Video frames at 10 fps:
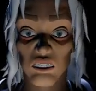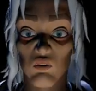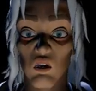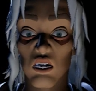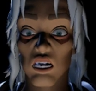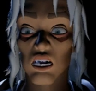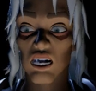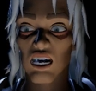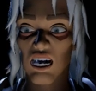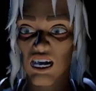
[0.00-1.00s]
It's working.
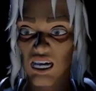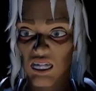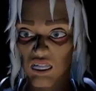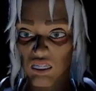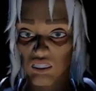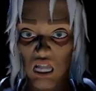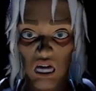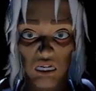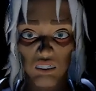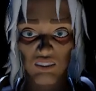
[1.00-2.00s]
Its
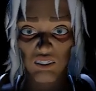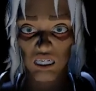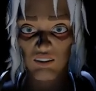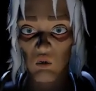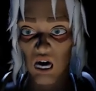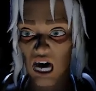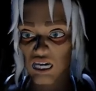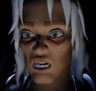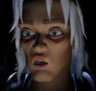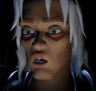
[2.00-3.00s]
tail isn't just
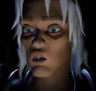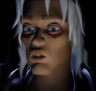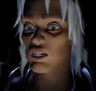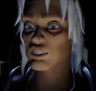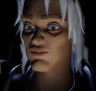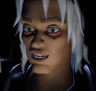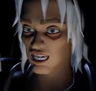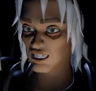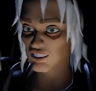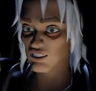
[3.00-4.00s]
wagging, all its
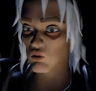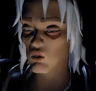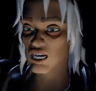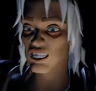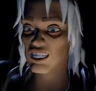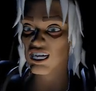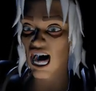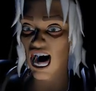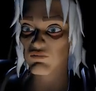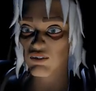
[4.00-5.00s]
fingers are wiggling
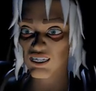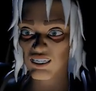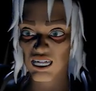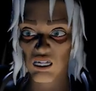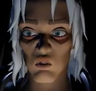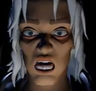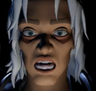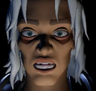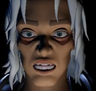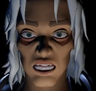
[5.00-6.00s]
happily.
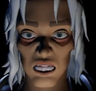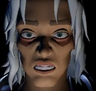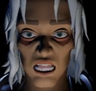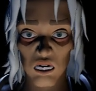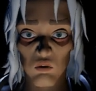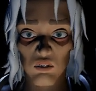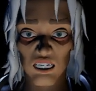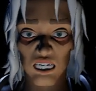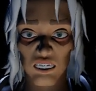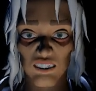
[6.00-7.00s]
Why, it's like
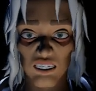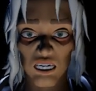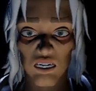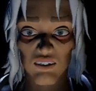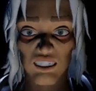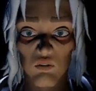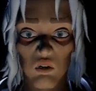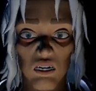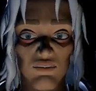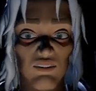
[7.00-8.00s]
watching a surgeon
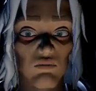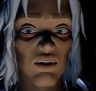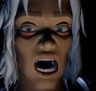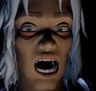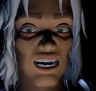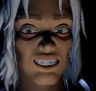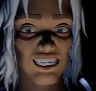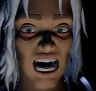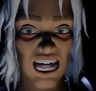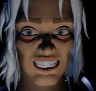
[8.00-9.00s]
wave goodbye as
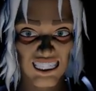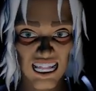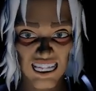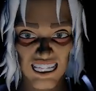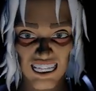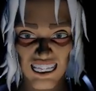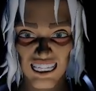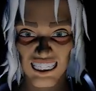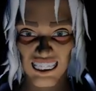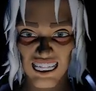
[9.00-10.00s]
the anesthetic
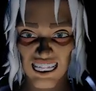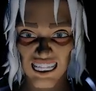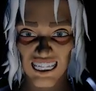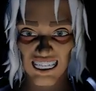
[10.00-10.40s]
kicks in.